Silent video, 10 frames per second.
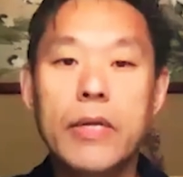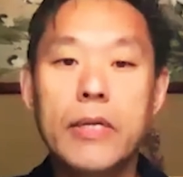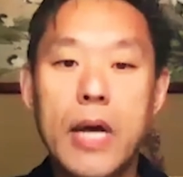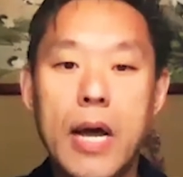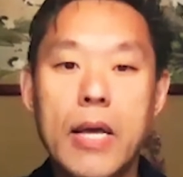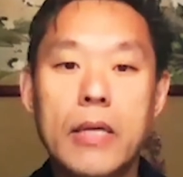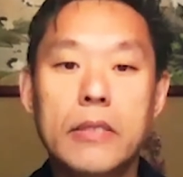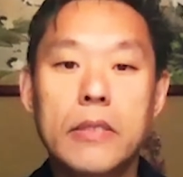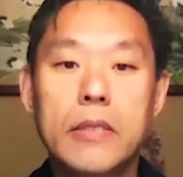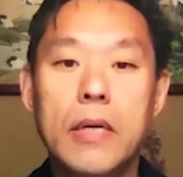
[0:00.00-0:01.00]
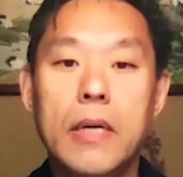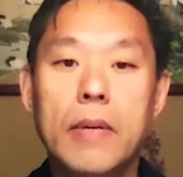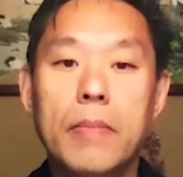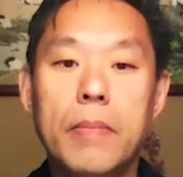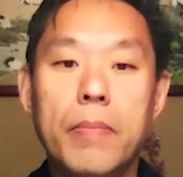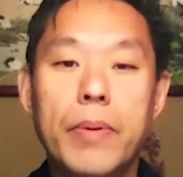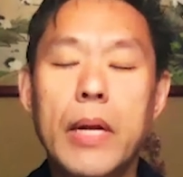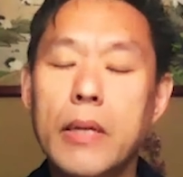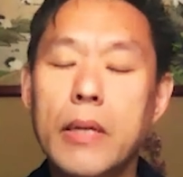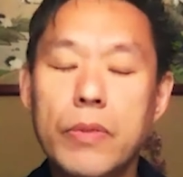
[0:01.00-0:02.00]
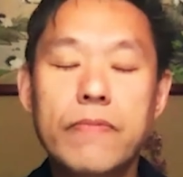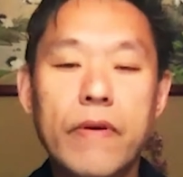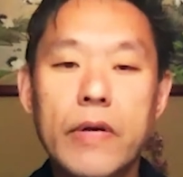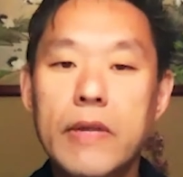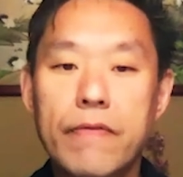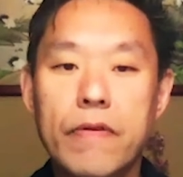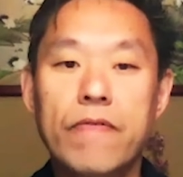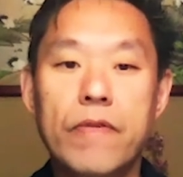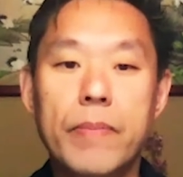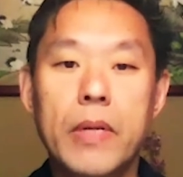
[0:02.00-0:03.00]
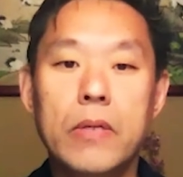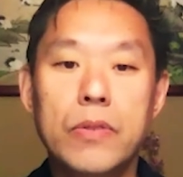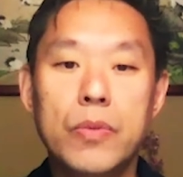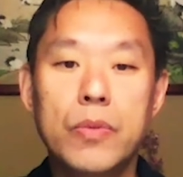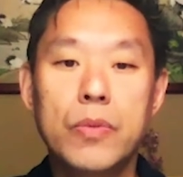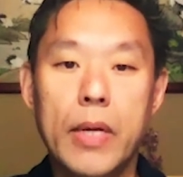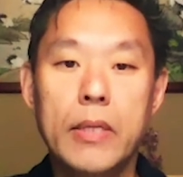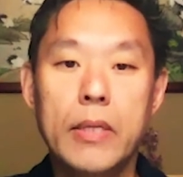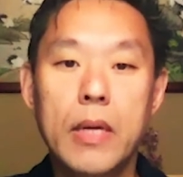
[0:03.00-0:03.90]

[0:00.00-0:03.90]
diet, but it was very difficult for me to lose weight.